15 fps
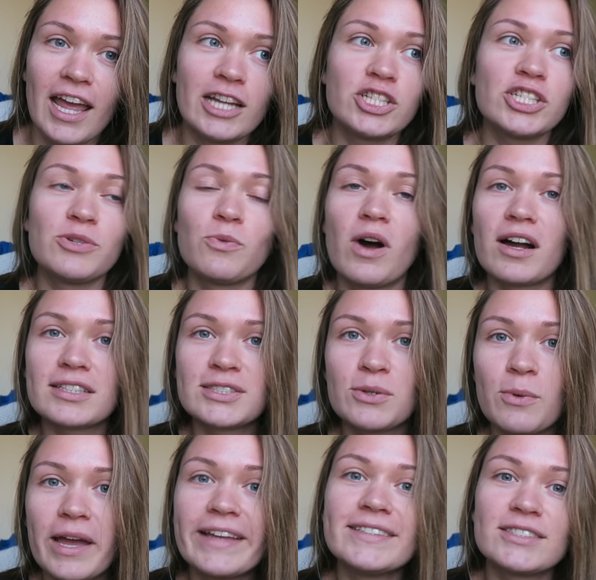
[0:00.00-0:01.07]
And she walks
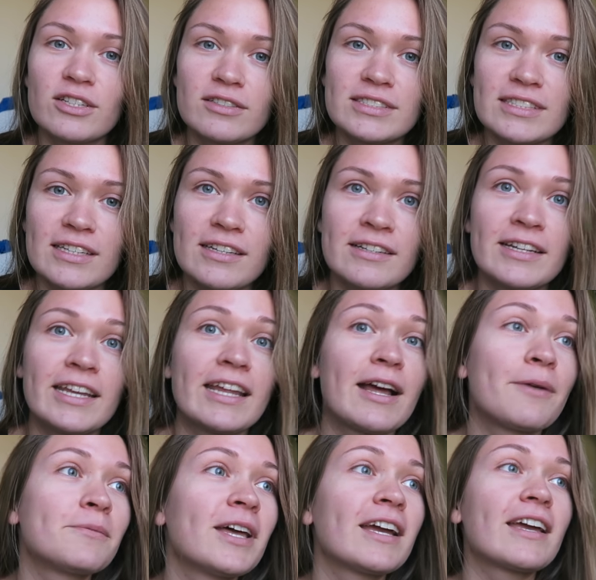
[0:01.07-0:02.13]
away and starts eating it.
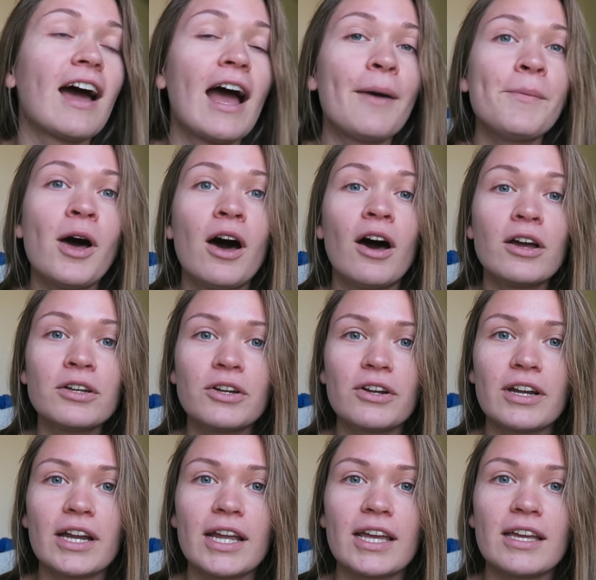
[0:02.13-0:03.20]
I'm like, I'm
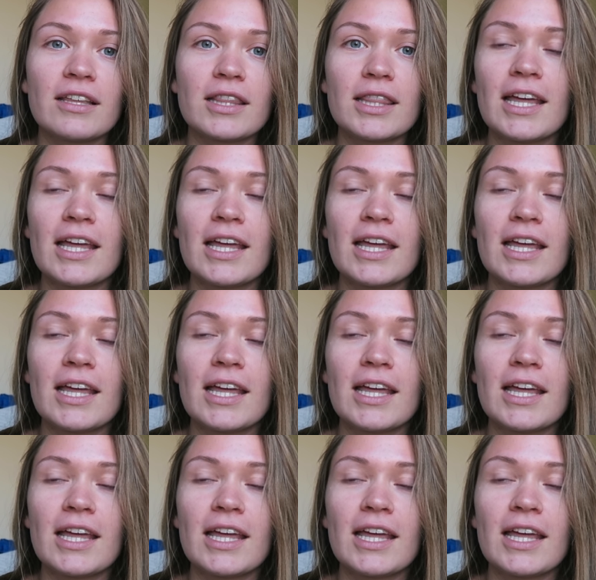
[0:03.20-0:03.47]
hungry.